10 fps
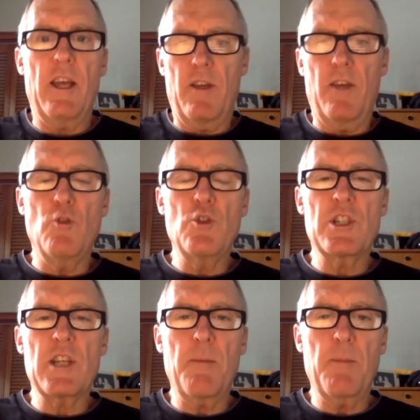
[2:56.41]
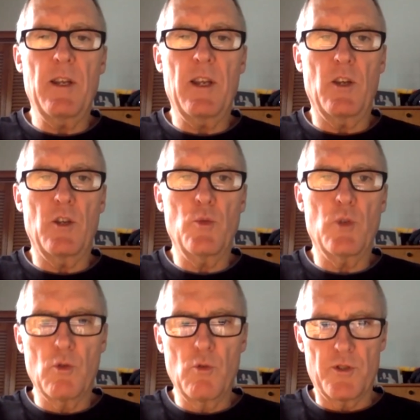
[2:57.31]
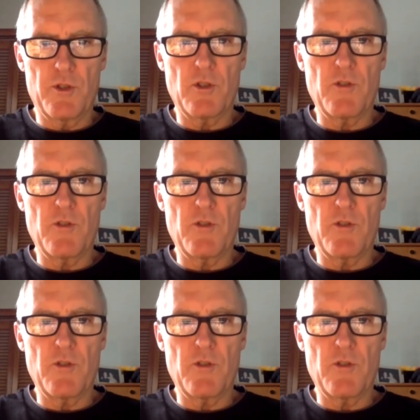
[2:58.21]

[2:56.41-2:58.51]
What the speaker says: If you just type in and do a Google search